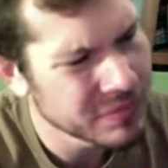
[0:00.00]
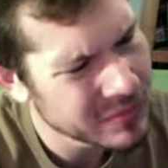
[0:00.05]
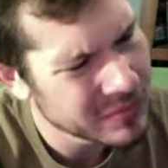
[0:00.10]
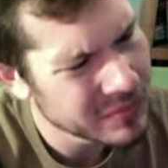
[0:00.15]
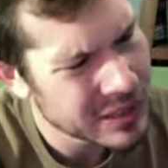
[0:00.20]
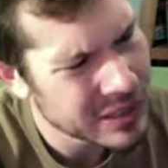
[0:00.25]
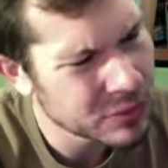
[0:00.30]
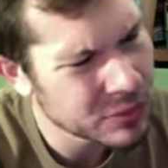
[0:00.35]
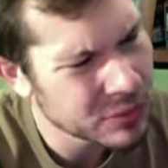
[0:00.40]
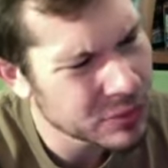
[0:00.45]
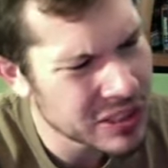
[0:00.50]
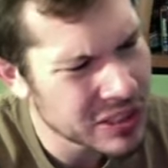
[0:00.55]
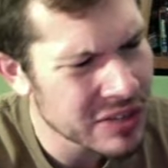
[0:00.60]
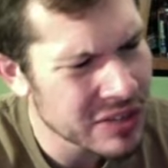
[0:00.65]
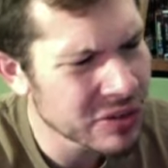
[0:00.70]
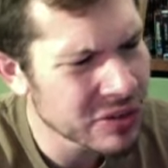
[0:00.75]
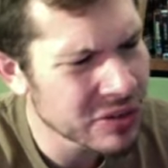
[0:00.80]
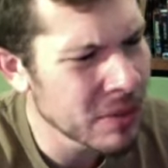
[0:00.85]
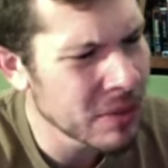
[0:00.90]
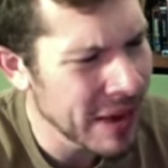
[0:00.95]
he was
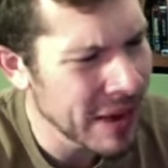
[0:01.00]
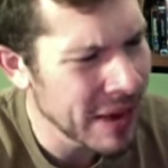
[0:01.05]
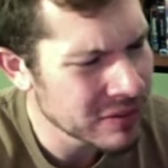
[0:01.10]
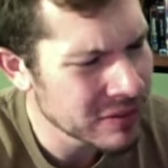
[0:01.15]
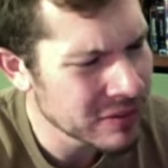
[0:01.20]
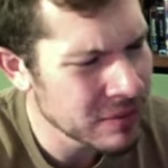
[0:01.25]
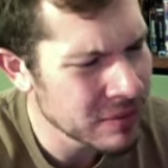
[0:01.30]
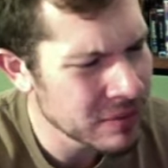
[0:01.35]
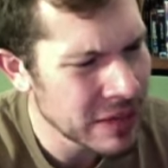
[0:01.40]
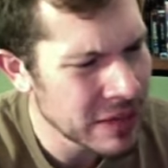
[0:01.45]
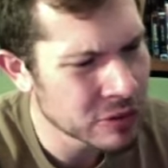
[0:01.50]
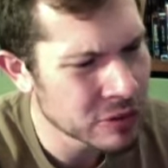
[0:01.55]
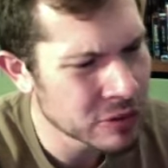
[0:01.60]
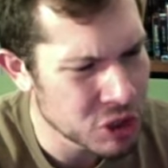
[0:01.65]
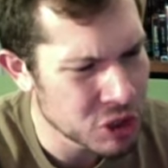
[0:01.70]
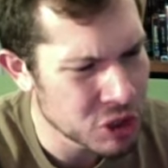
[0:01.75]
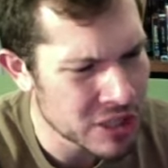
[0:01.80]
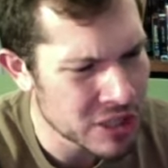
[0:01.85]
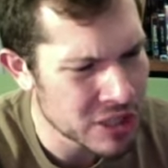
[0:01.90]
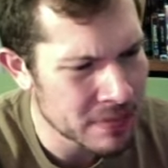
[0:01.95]
either about to make or
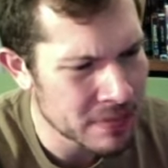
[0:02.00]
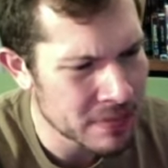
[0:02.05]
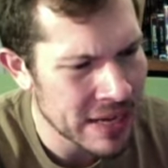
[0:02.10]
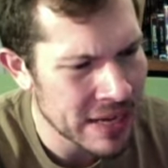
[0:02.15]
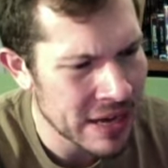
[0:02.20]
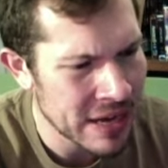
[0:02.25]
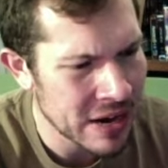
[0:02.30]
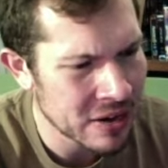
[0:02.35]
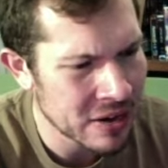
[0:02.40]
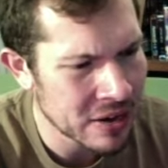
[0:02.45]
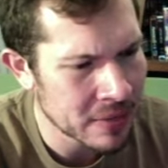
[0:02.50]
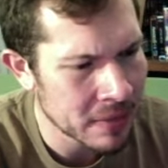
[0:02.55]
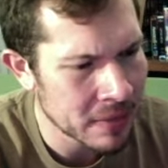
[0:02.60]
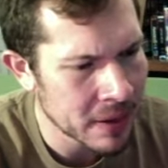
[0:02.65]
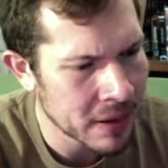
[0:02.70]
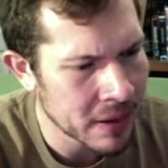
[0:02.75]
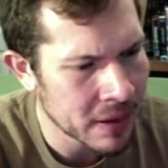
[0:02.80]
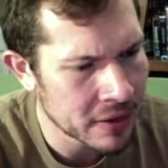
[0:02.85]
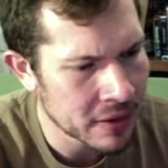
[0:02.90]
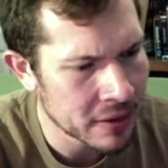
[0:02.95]
just made Harry
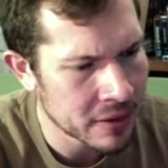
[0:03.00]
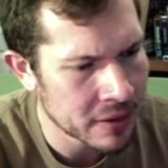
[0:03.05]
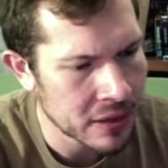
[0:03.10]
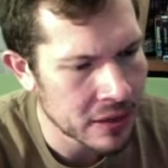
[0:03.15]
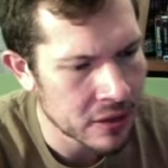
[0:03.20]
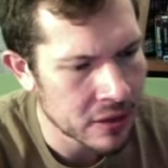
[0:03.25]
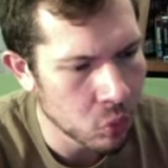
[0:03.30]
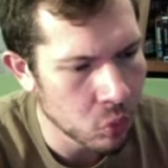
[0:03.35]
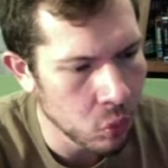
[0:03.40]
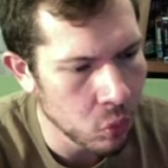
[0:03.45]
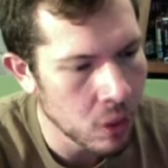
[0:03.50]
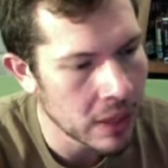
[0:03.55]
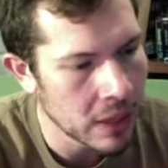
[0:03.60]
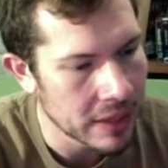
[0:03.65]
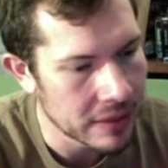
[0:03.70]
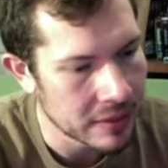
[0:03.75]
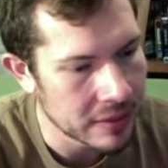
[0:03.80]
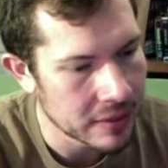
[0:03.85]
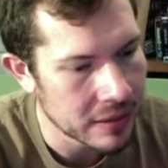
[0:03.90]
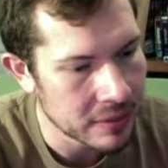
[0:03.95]
Potter uh,
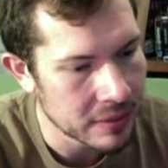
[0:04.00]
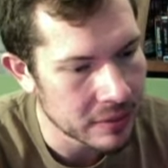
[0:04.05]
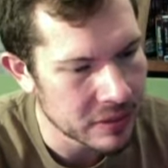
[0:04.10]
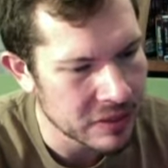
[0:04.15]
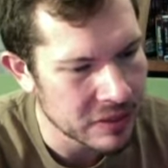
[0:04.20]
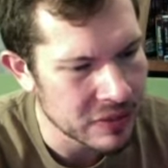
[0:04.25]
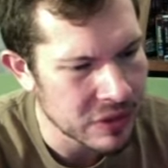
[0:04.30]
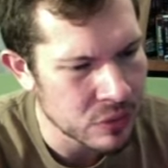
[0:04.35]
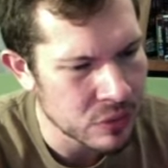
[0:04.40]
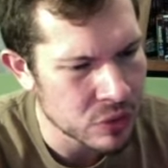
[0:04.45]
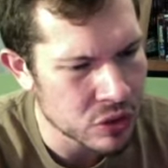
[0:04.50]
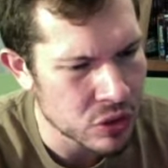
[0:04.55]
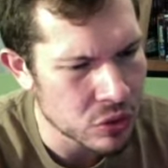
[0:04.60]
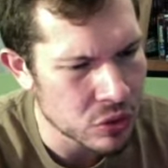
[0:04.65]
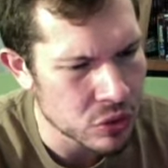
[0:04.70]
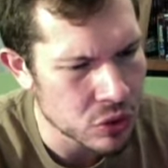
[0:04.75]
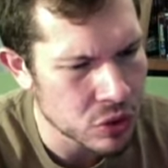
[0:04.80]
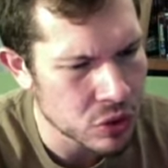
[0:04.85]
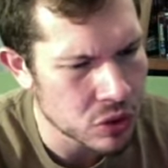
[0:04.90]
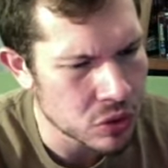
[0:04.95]
one. I believe that was
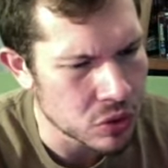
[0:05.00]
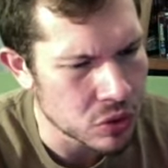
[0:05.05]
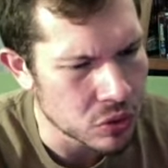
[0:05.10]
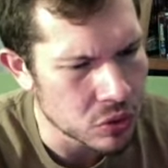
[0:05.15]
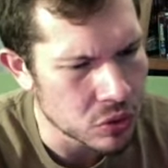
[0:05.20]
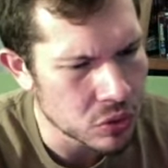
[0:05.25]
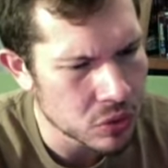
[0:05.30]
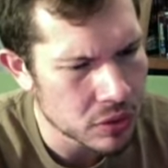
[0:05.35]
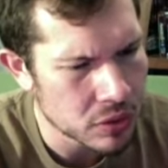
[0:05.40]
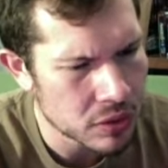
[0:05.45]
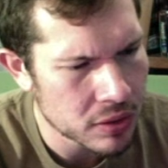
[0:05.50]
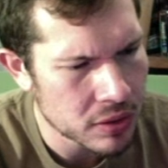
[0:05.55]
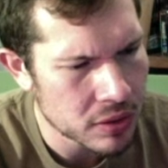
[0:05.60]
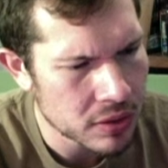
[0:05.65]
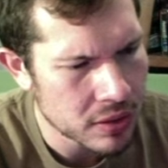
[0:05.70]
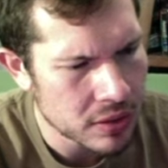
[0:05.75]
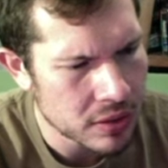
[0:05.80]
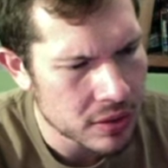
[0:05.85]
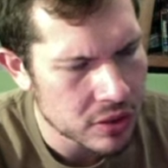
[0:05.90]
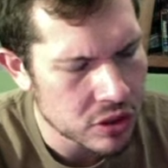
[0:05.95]
oh two.
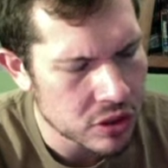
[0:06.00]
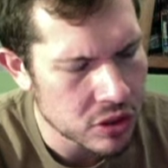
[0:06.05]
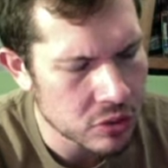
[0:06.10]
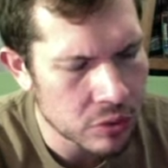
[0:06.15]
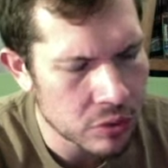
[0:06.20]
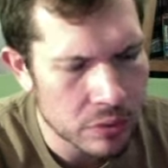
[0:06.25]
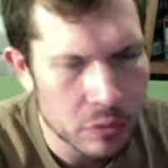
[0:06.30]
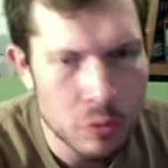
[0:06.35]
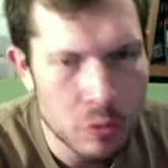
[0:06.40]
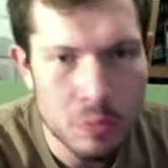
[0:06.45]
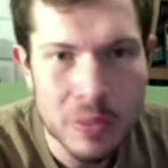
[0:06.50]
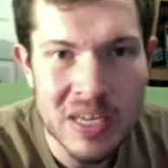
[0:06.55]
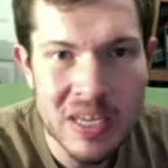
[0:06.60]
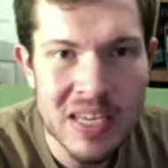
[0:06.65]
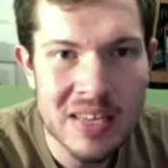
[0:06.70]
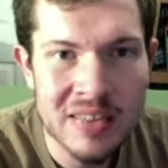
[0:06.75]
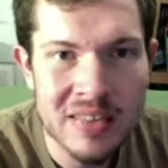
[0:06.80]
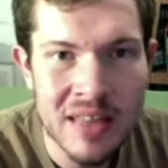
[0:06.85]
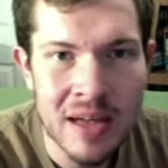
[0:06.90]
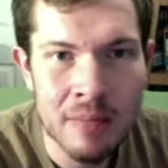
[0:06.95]
So we would be
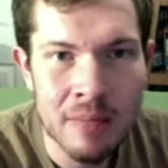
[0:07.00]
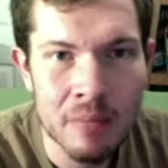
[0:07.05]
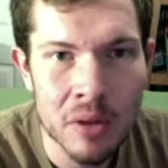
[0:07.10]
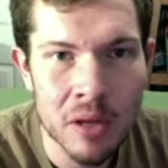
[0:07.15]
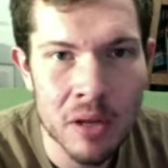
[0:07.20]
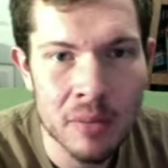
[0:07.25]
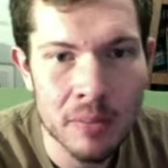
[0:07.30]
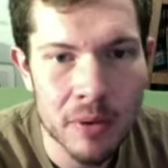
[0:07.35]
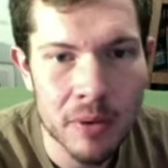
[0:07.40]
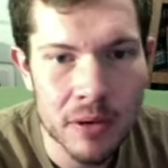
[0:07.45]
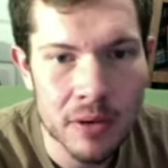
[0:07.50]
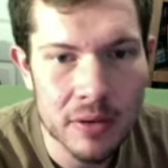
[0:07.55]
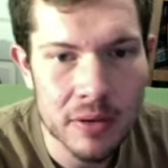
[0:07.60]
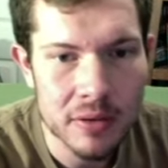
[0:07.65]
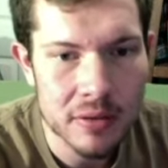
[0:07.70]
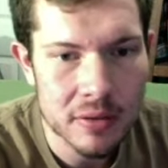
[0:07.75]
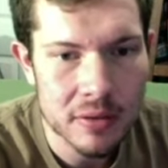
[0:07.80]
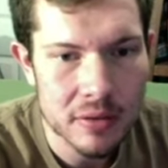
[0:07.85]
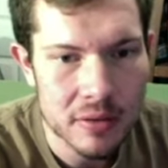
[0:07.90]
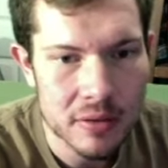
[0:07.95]
in that ballpark.
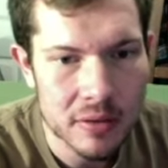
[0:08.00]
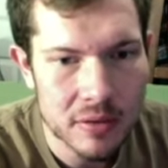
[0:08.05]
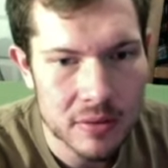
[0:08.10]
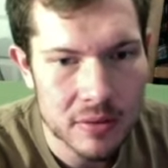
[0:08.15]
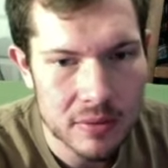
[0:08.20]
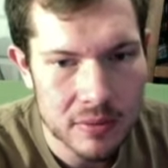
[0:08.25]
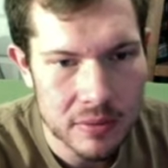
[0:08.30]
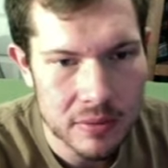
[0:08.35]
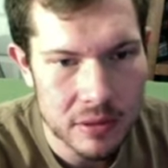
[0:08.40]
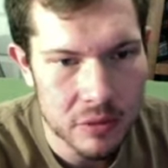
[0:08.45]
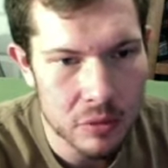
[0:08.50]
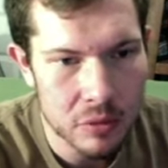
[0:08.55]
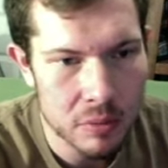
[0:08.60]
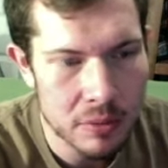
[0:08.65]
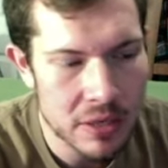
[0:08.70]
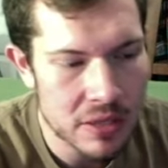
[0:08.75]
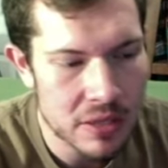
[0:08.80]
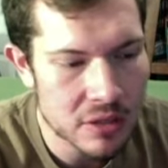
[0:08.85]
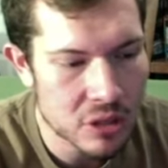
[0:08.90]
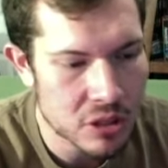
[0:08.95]
But it would
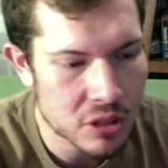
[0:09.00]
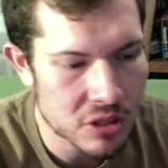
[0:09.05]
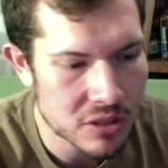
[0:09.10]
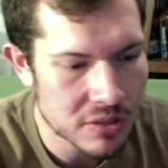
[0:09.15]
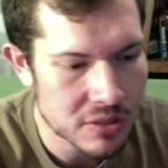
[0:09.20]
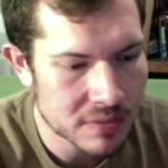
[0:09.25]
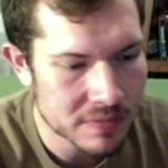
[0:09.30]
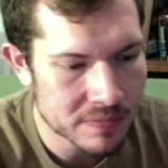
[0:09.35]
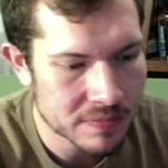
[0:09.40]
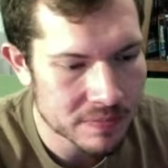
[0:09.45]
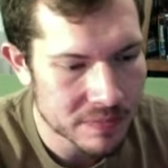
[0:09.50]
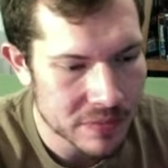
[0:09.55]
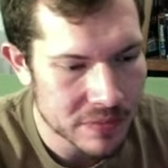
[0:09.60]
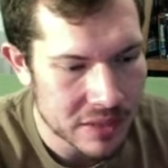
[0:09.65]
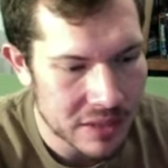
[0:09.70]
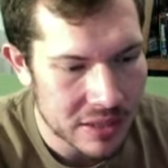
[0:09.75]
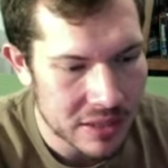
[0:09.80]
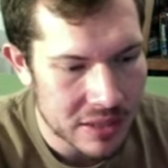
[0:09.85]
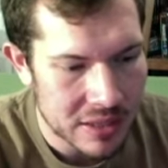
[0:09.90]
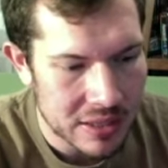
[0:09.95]
be just,
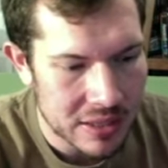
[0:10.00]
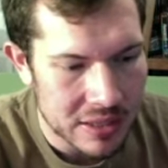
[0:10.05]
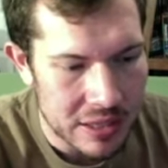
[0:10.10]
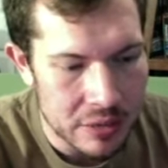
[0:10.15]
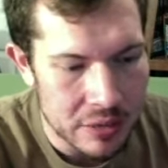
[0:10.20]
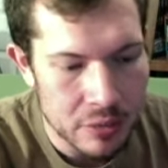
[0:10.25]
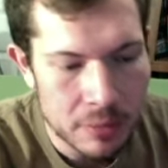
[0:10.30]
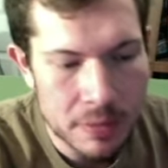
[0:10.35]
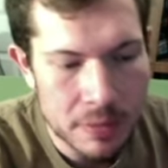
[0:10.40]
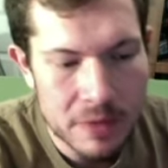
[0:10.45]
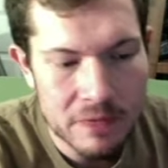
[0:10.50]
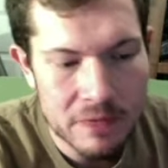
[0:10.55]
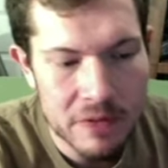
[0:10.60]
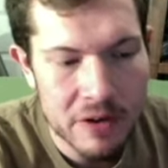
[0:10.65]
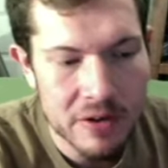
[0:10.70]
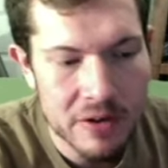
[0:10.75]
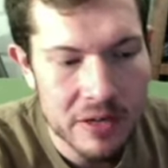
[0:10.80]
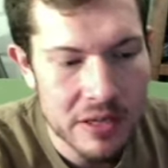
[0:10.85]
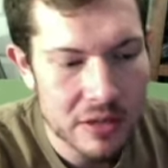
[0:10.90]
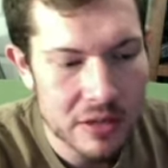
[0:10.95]
it would be
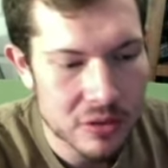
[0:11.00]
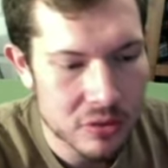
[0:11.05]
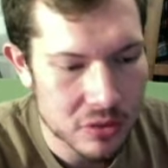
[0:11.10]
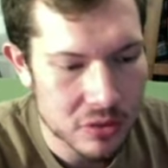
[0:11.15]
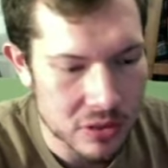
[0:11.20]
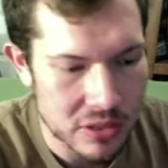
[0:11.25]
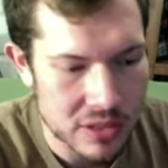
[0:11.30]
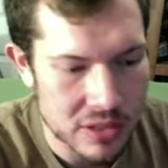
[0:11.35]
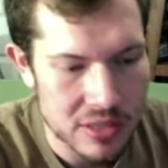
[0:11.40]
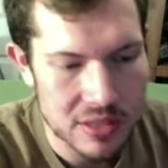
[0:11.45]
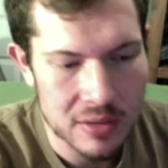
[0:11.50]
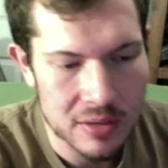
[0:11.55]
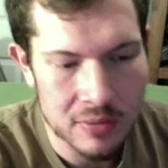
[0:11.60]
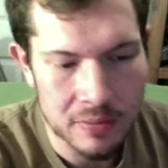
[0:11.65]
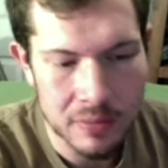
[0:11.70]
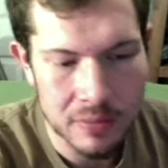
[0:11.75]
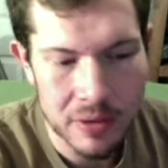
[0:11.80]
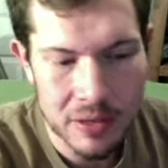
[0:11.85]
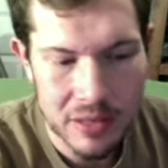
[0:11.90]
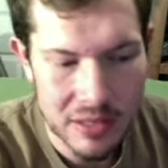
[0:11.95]
very
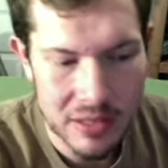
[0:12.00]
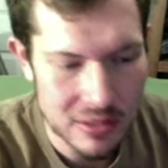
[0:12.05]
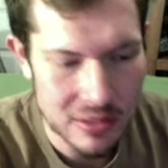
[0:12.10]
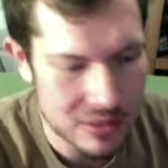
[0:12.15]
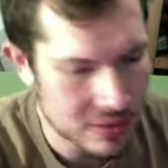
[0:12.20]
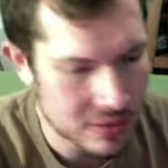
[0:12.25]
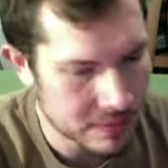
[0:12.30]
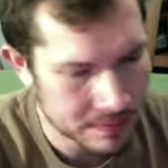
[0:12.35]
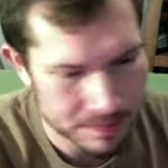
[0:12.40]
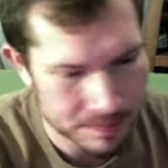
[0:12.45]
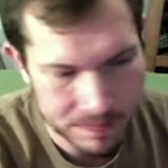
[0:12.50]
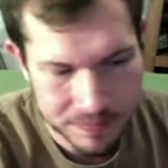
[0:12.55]
interesting, but it's,